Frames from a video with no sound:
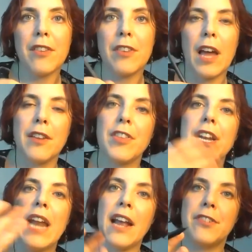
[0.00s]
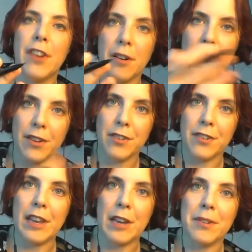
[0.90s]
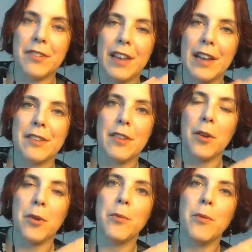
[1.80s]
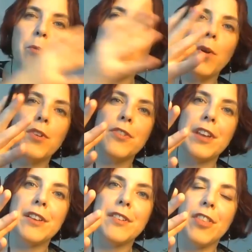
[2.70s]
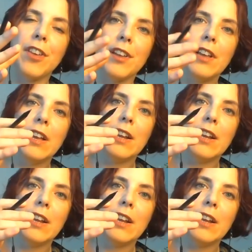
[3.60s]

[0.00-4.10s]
that's kind of the next generation sequencing. So what do you think's the